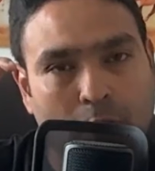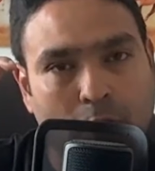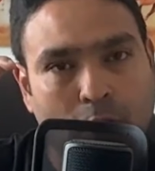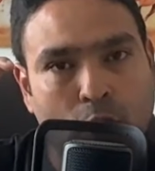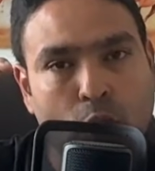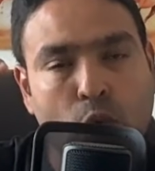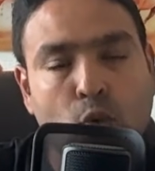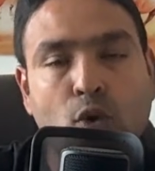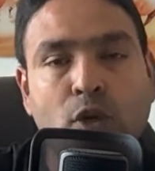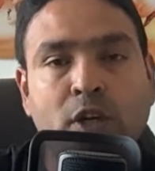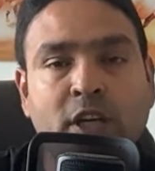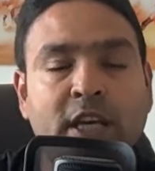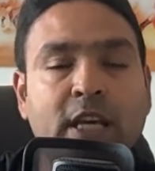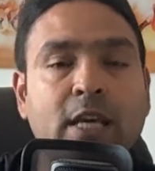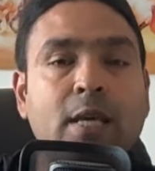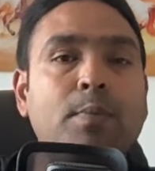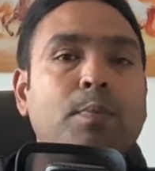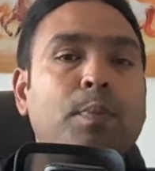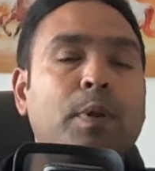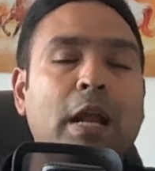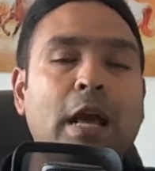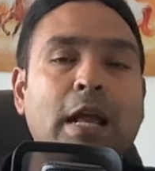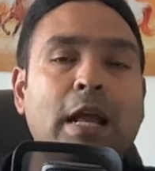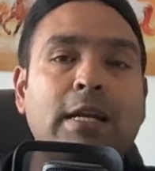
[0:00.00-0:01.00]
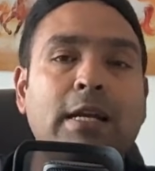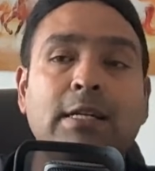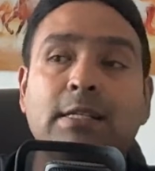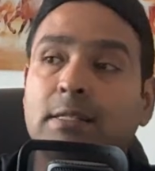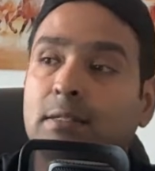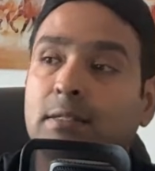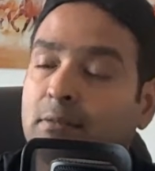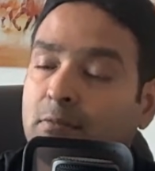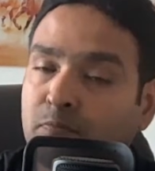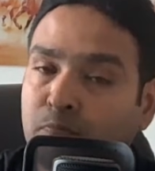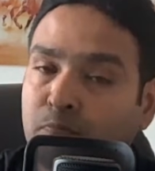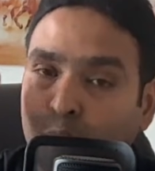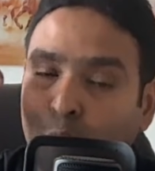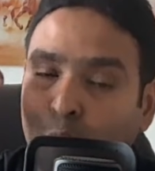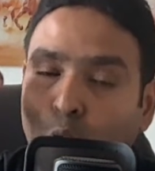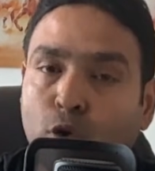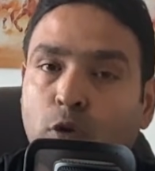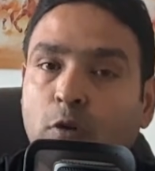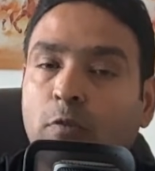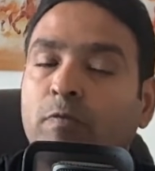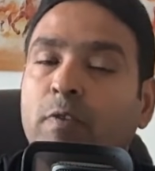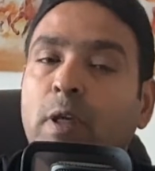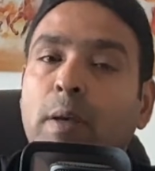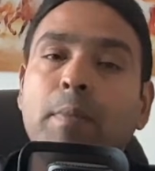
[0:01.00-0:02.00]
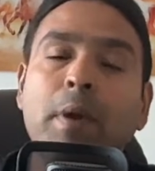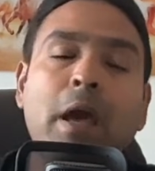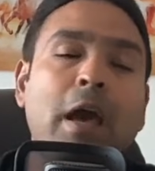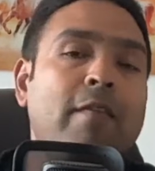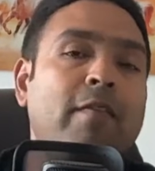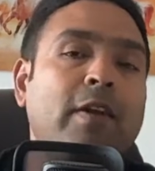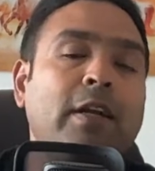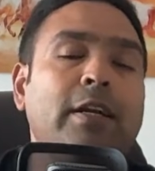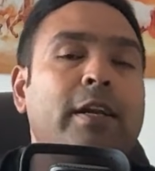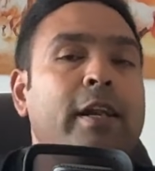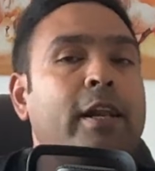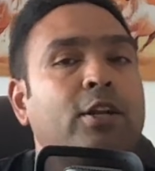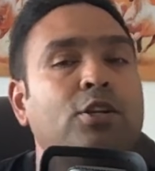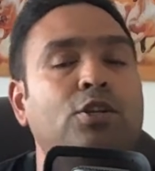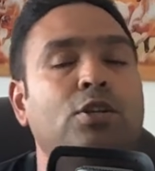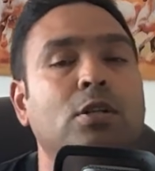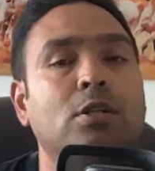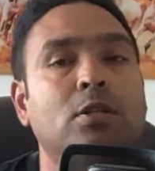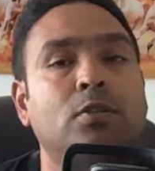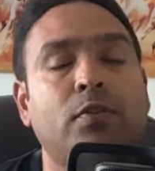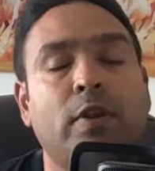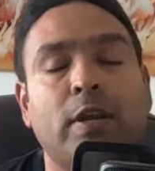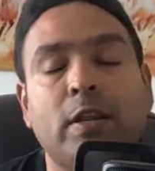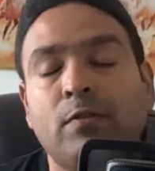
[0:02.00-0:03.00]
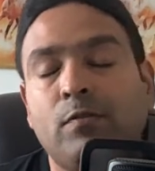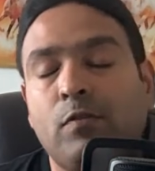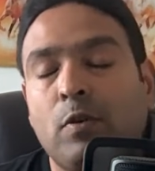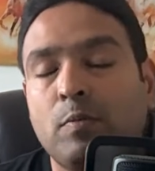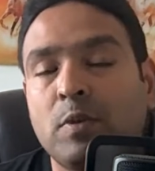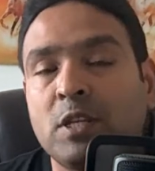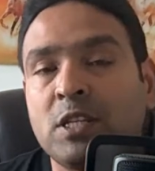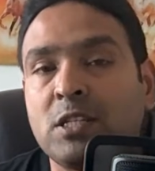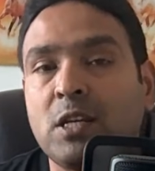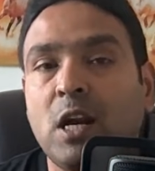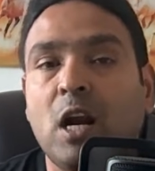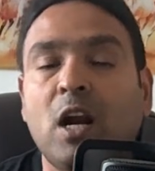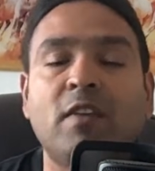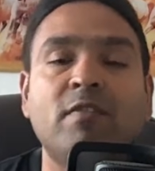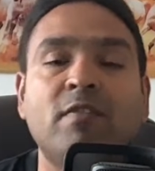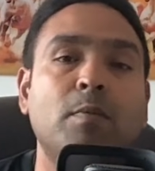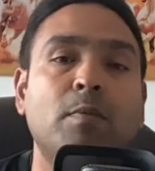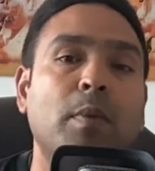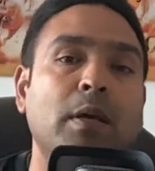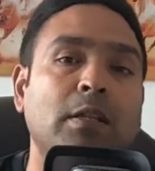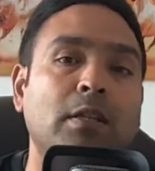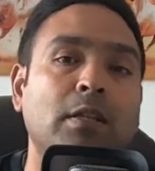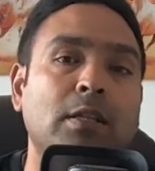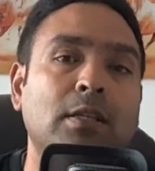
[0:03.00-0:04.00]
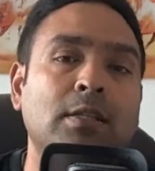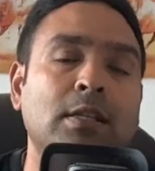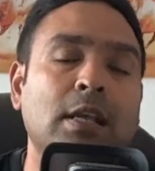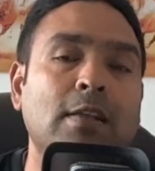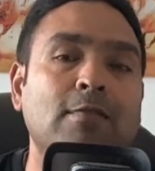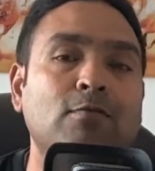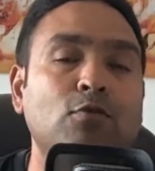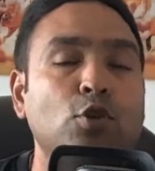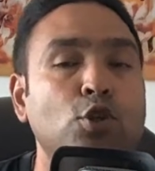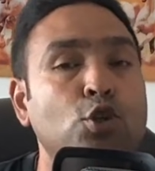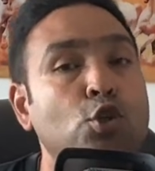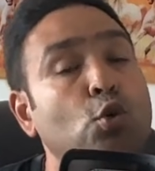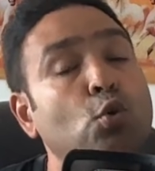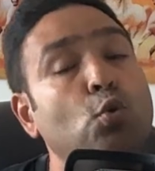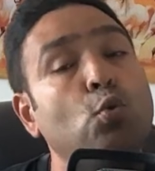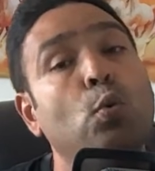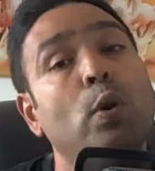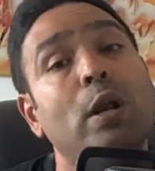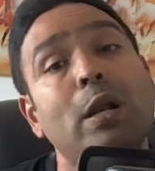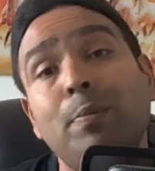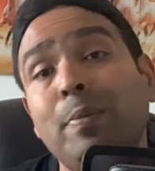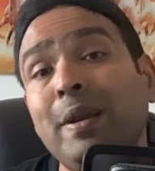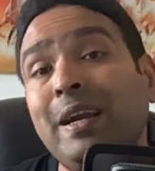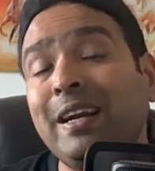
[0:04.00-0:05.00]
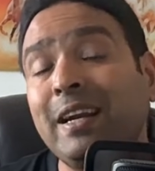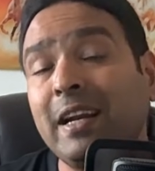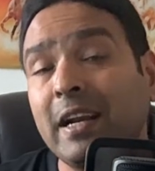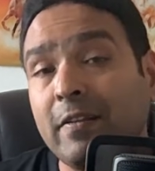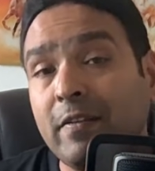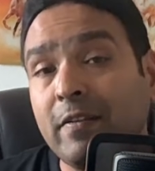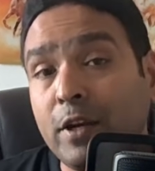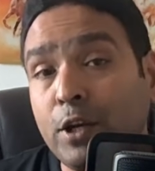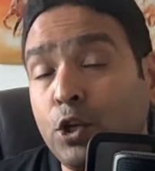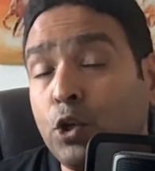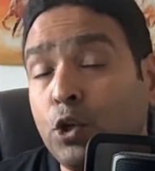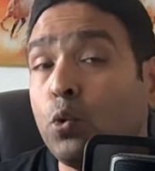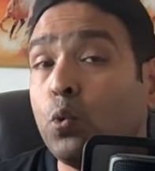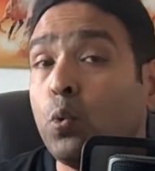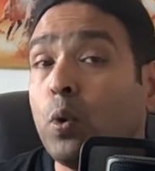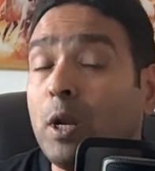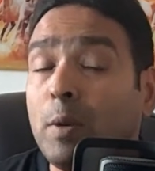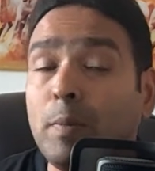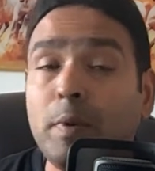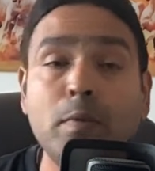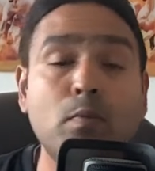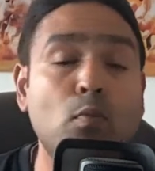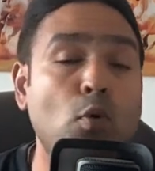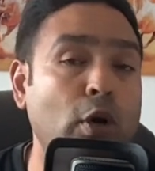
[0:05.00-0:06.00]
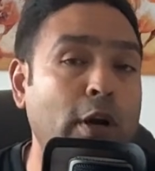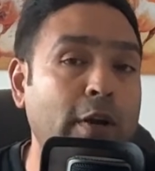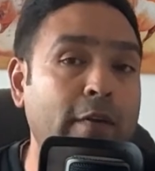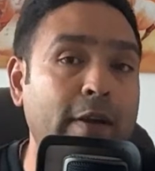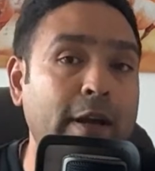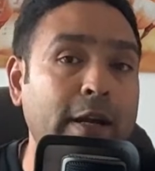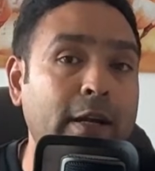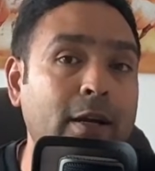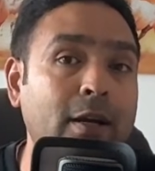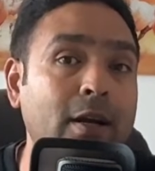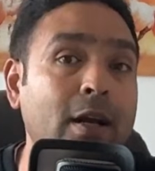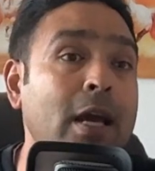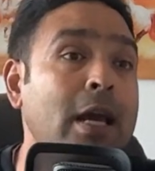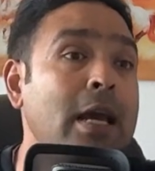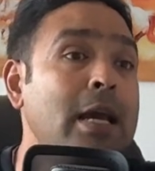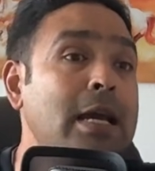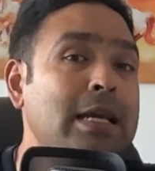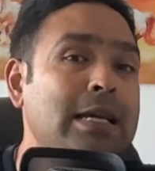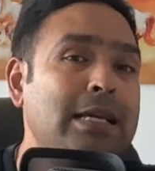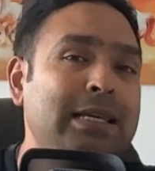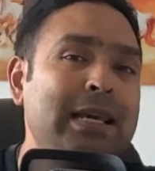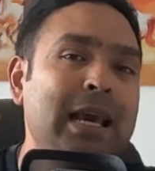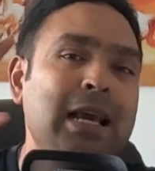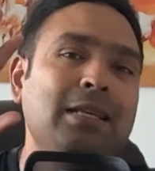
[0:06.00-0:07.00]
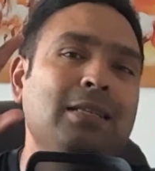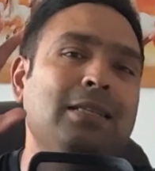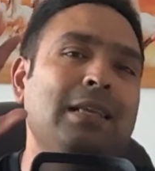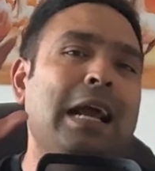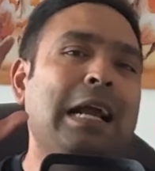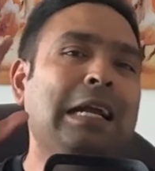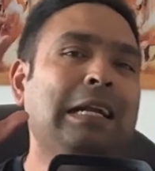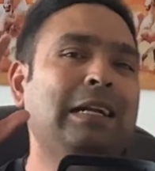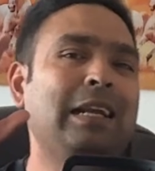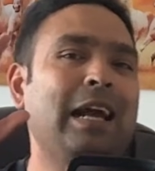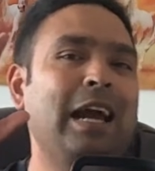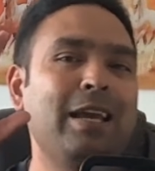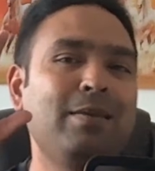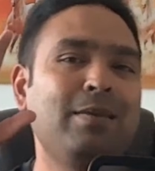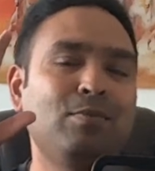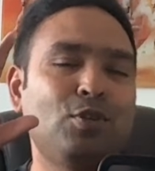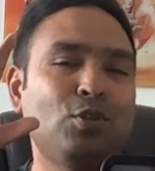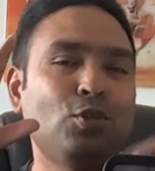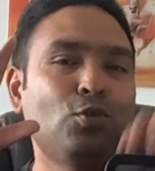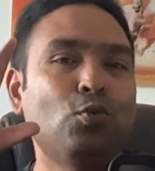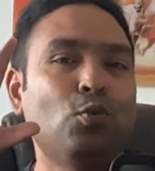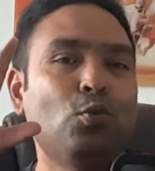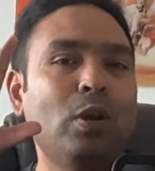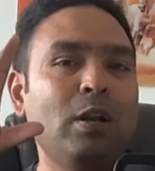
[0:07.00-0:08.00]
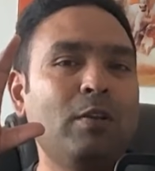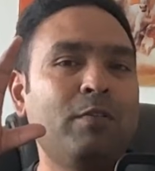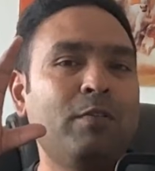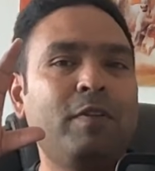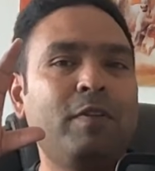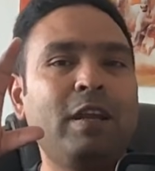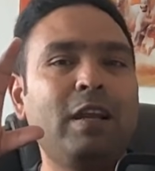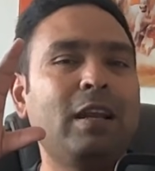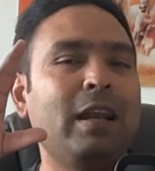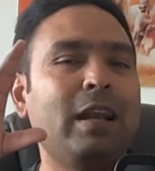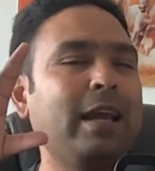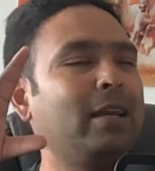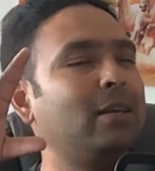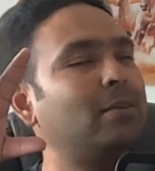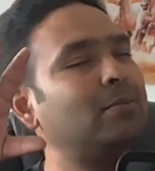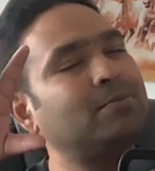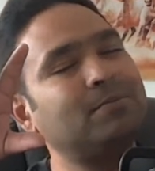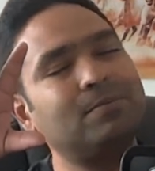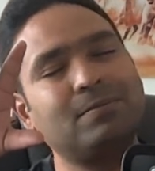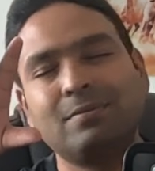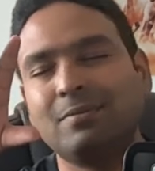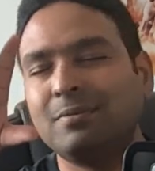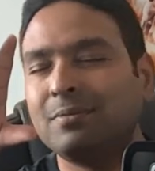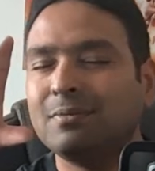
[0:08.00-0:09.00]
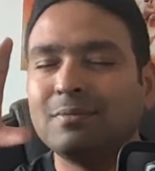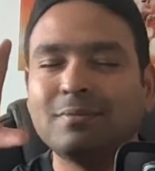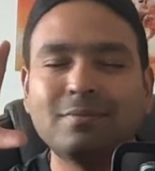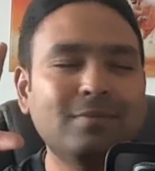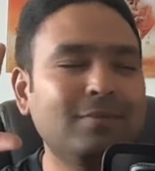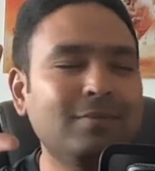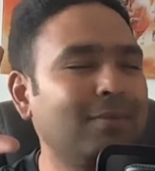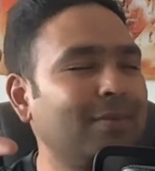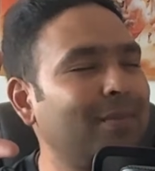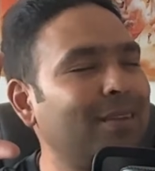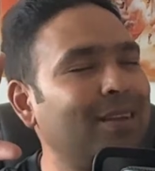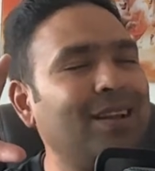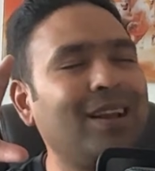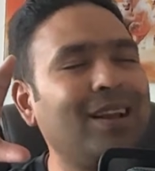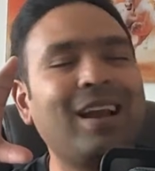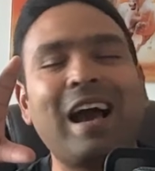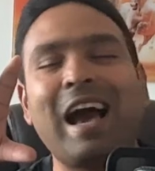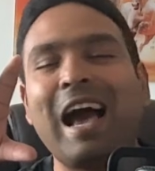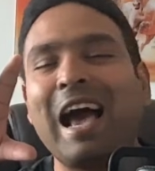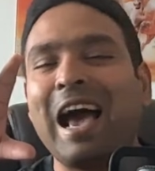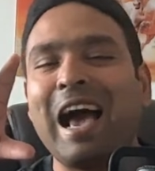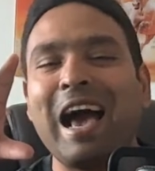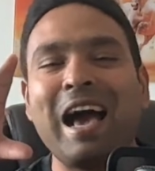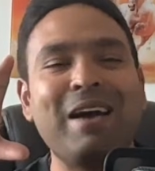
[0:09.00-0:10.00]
two key planets, both of them having directional strength from the start of the month itself. So you will be driven, you will be motivated. Yes, at times you will feel uh,